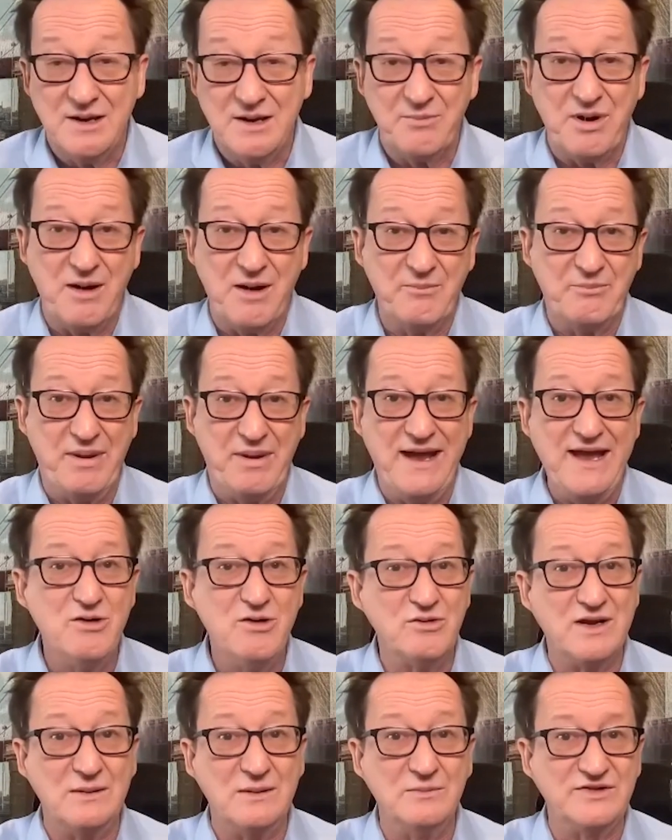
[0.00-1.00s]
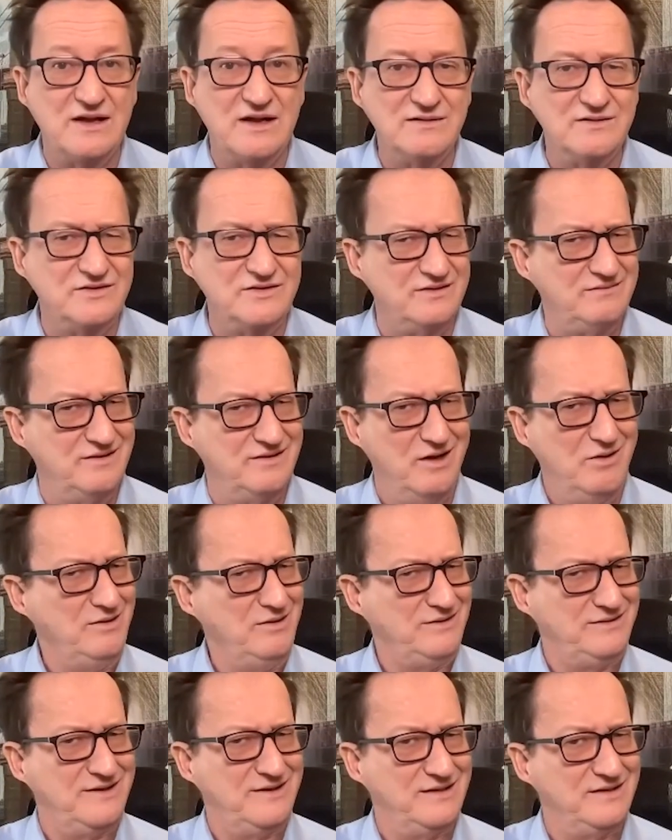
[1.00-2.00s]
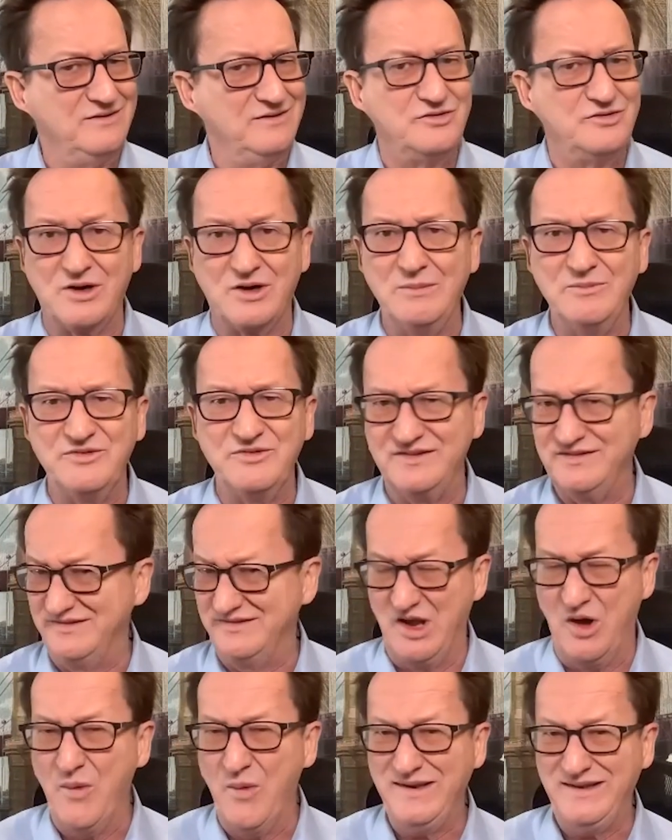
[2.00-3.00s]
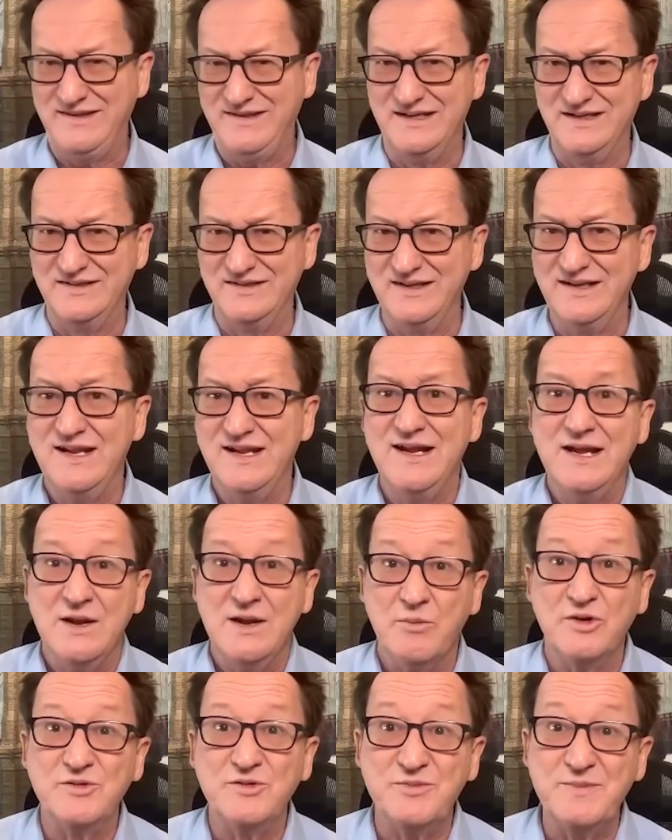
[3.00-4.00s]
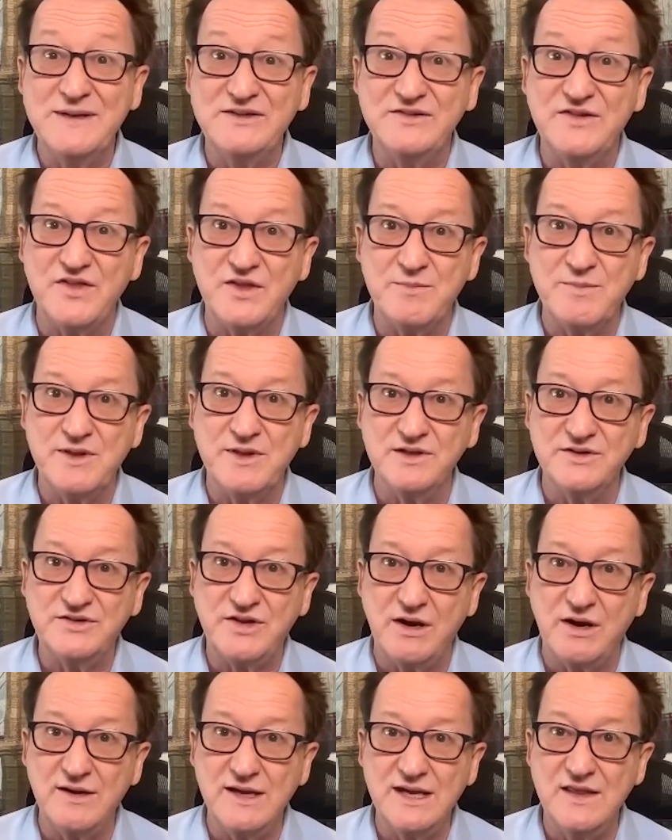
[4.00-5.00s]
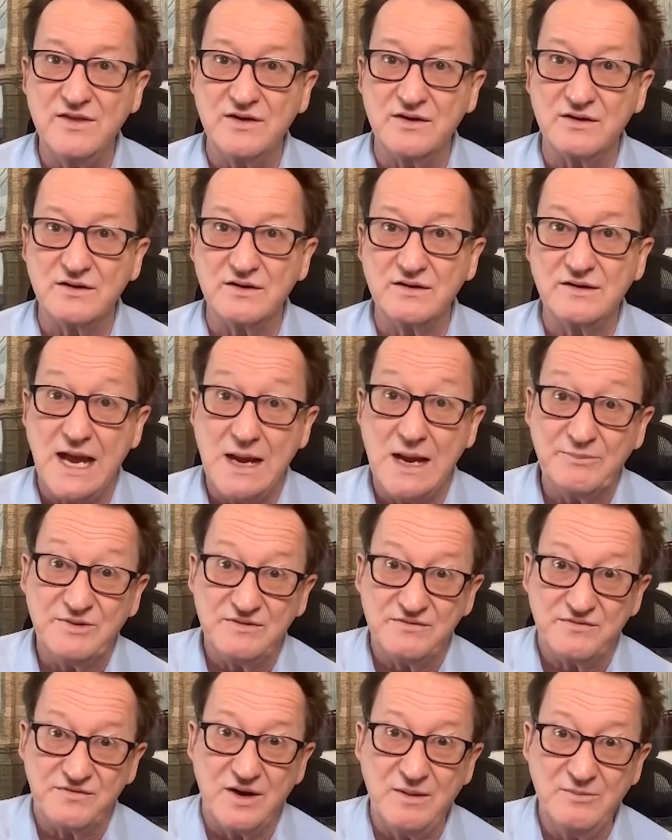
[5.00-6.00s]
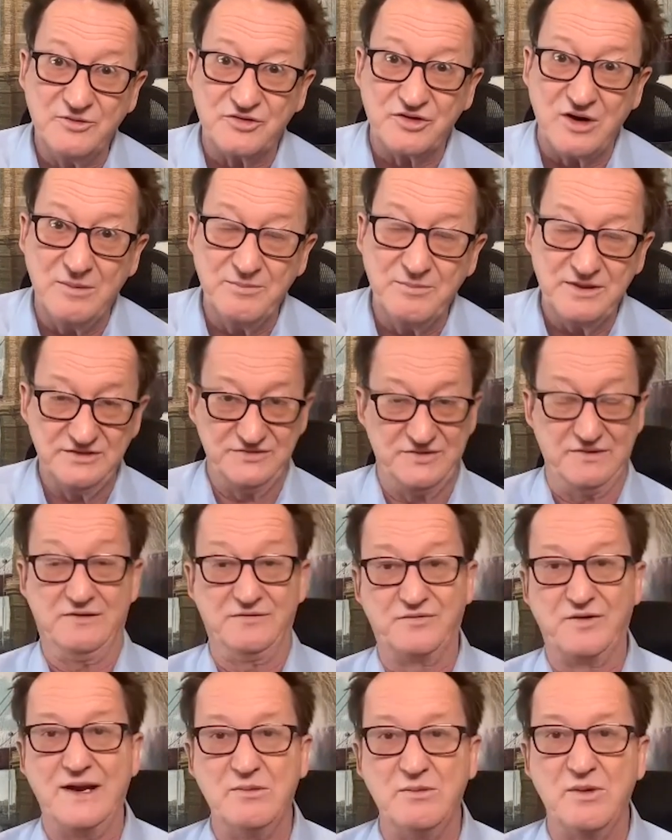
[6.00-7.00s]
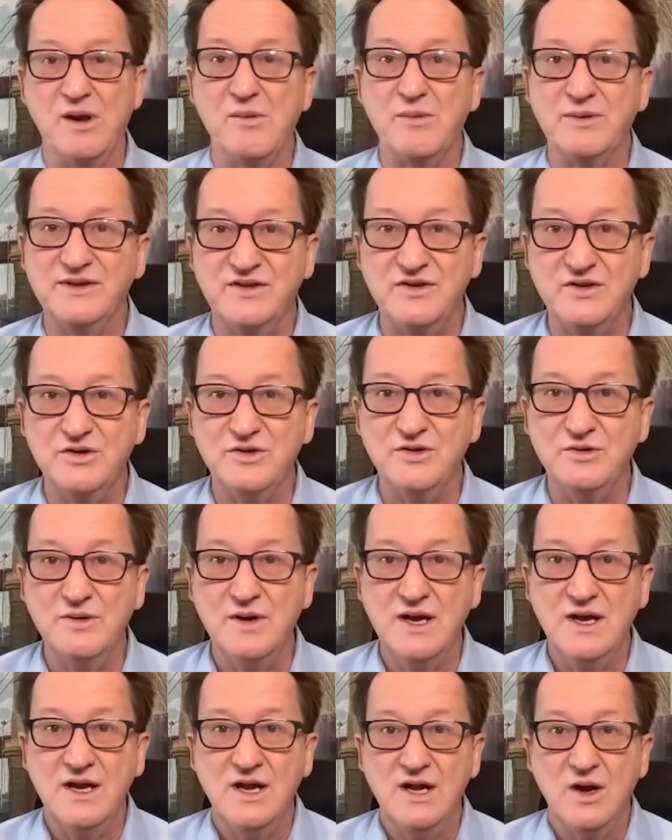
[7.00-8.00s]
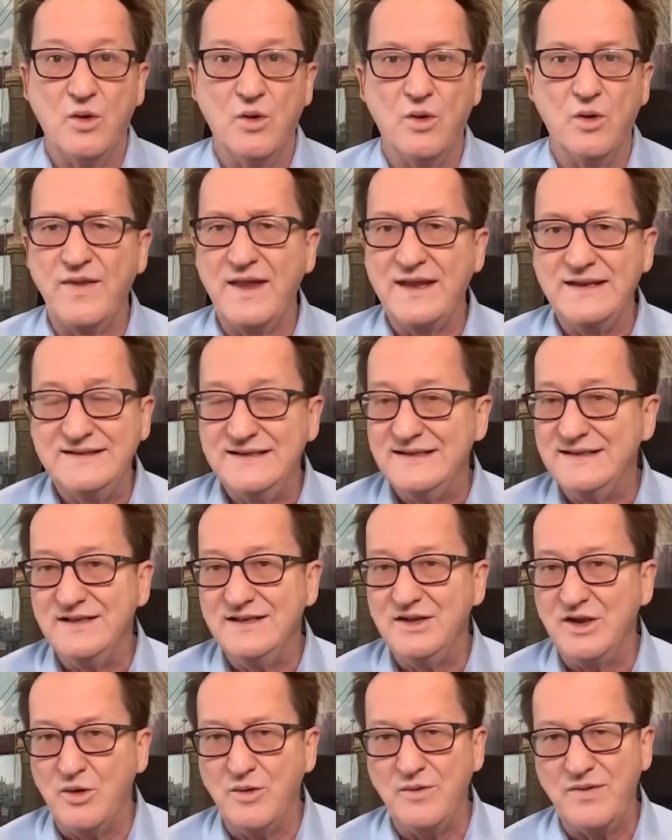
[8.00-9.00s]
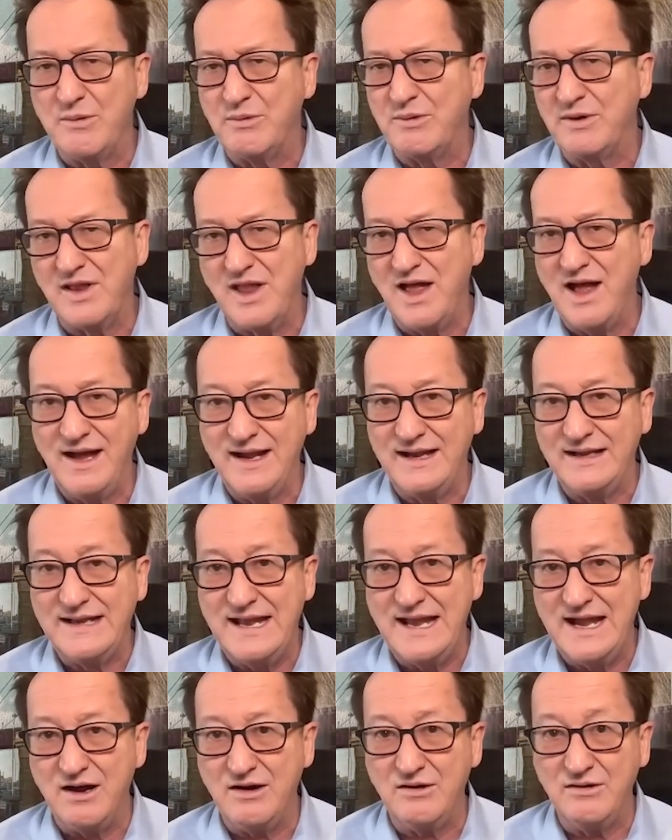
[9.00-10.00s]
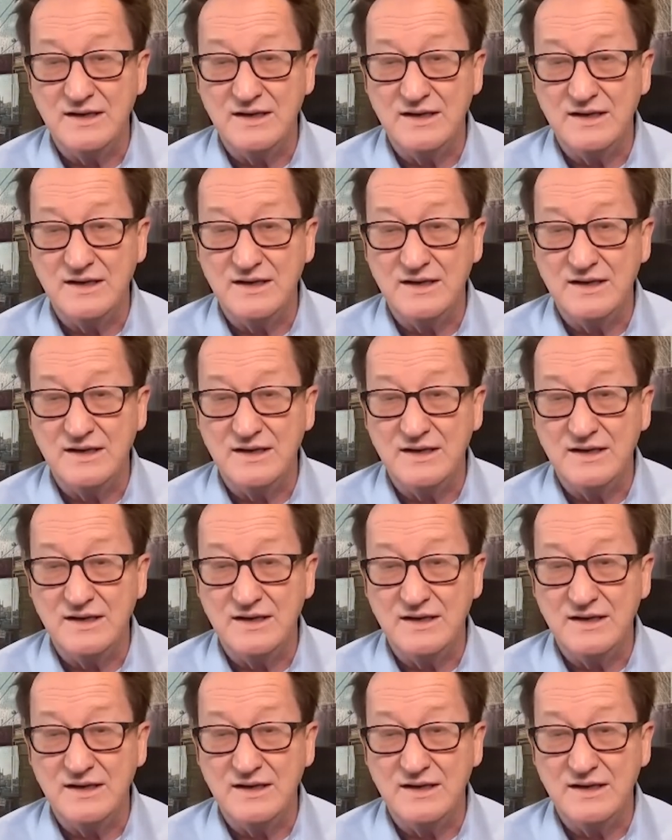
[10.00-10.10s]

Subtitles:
Pompeo comes out and said, no, it didn't. Trump says, right. No, it didn't, which means that the military either kept it from Trump because they're afraid what he would do, or they didn't know and they were lying now.